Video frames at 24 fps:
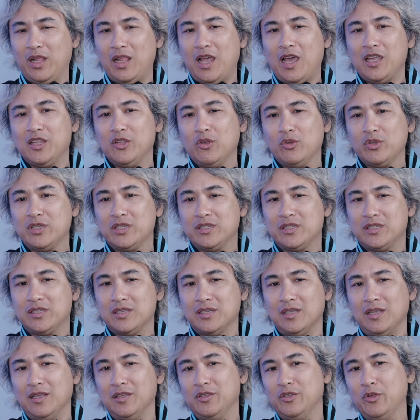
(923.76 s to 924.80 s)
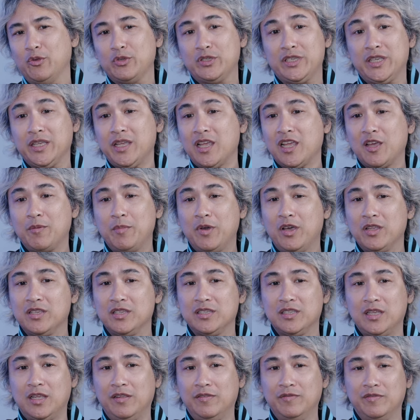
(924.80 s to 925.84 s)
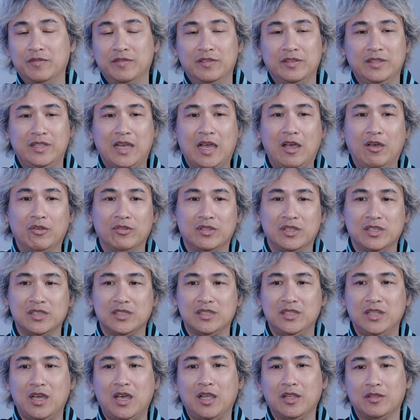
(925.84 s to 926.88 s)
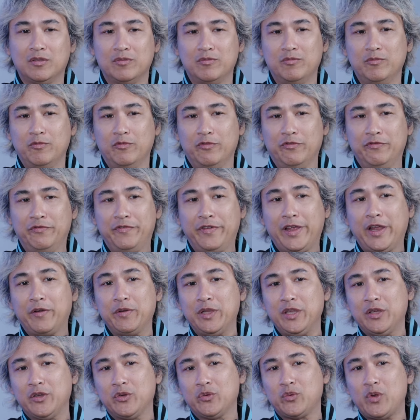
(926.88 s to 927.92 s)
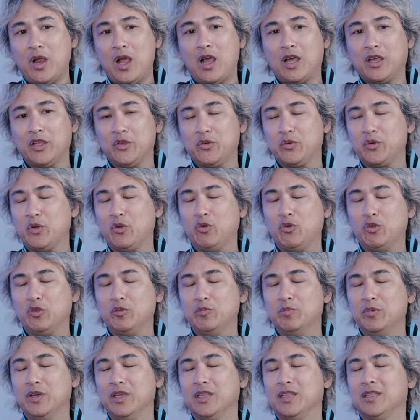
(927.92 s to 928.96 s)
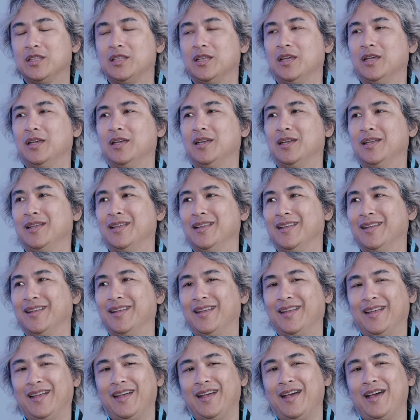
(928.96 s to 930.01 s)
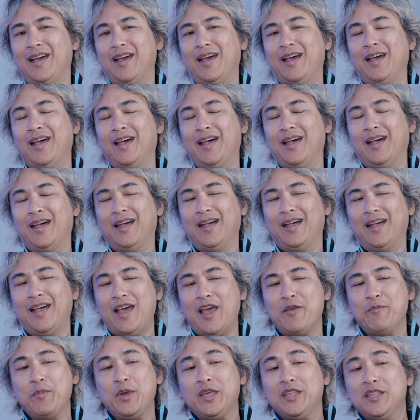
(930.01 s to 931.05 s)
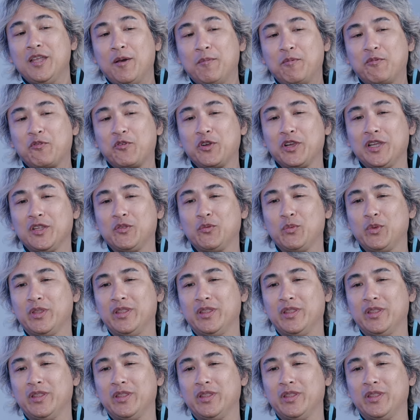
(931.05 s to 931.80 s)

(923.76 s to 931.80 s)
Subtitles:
I know, singing about self-doubt is not very rock and roll, but I made up for it with